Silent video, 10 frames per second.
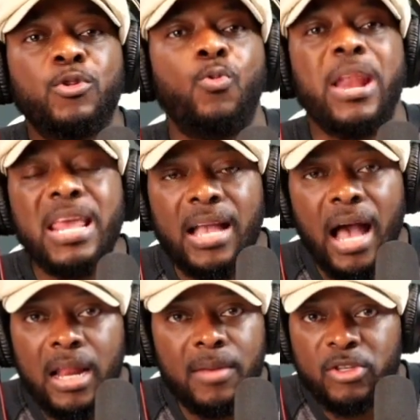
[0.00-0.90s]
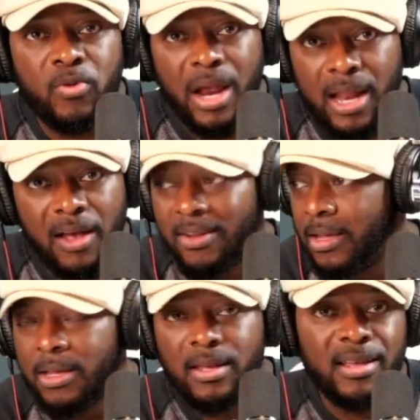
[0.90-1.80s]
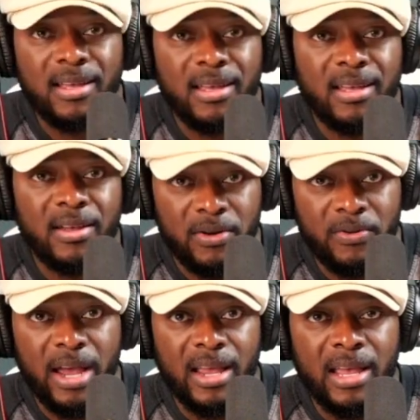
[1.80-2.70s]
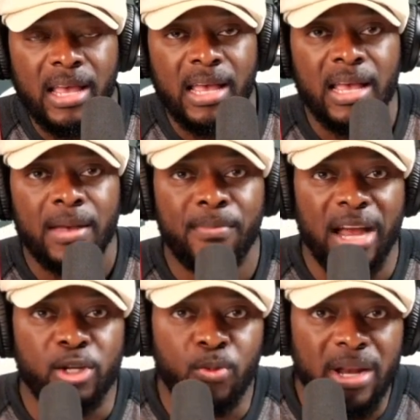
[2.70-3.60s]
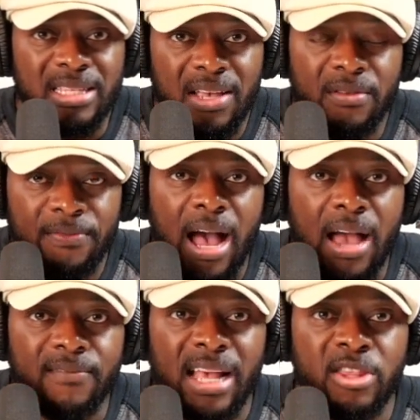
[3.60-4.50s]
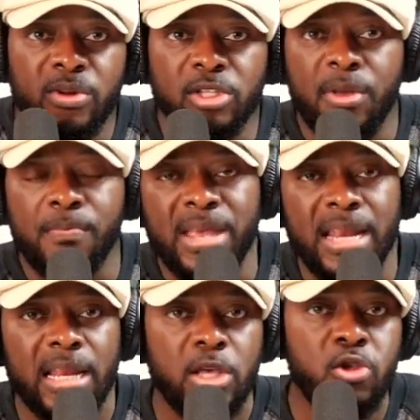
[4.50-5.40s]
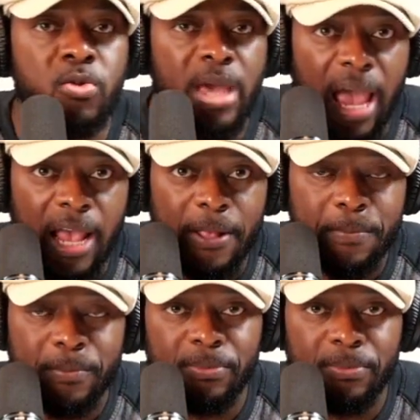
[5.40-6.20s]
20 economies right now, right? By 2075, Nigeria is going to be beating the UK.